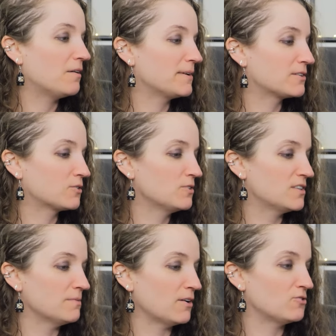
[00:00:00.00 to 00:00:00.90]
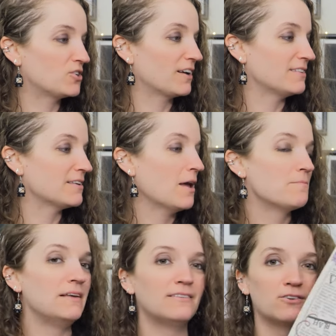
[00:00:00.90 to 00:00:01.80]
Exclusive mountain giants,
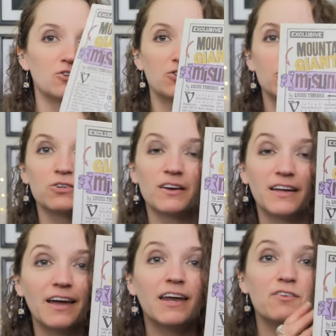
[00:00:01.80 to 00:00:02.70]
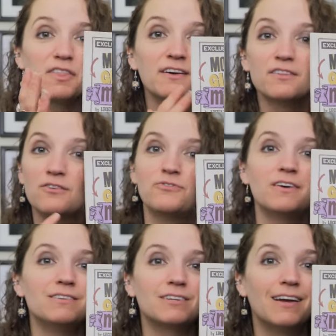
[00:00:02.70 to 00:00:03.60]
misunderstood. So again, everything on the
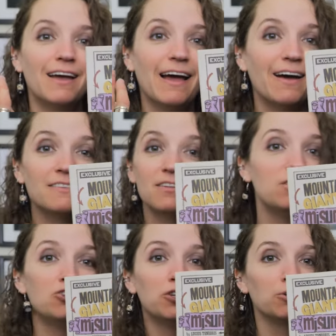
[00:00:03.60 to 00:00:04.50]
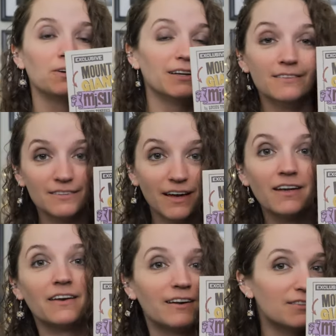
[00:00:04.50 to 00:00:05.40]
front has an issue
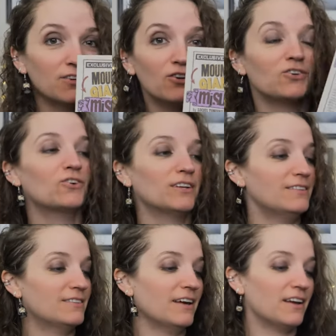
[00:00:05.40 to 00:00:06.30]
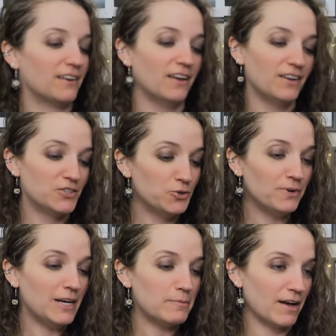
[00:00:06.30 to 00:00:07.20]
inside, has an article inside to
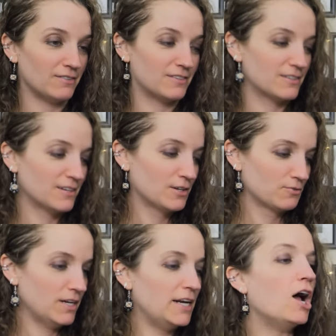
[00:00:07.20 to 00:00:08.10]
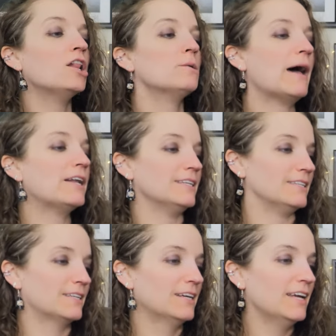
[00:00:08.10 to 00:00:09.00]
read about. Read all about
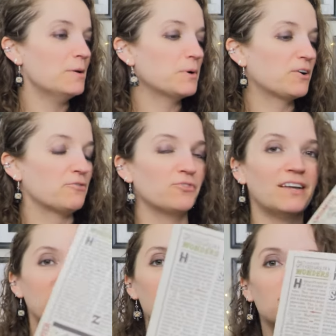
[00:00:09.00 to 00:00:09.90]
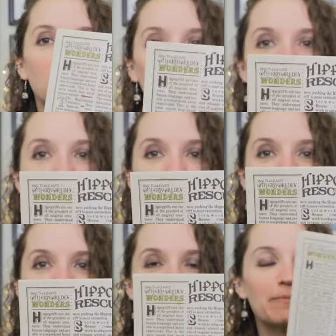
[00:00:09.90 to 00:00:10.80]
it. Hippogriff Rescue Center, you
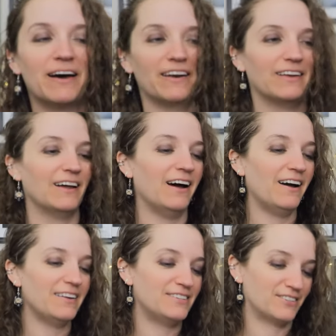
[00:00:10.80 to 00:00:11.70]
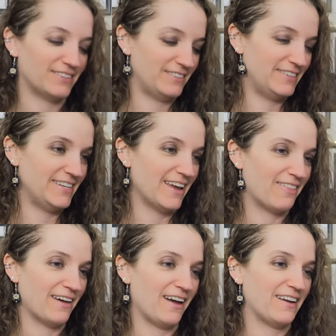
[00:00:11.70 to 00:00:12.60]
can read about it. I just
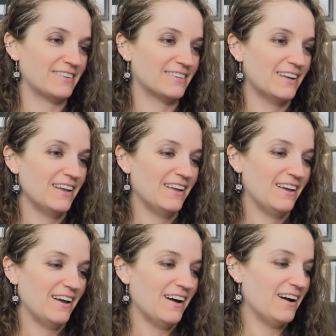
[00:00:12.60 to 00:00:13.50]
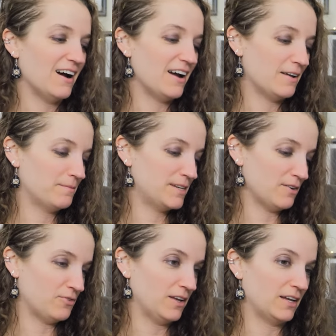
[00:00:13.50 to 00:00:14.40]
dig that. I'm
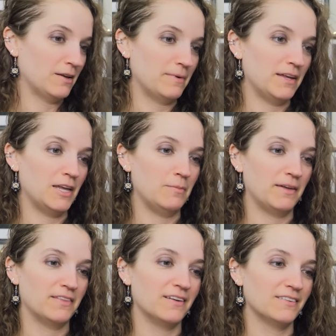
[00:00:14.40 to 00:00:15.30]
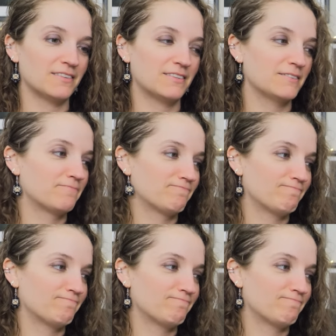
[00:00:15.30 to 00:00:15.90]
definitely gonna be keeping this.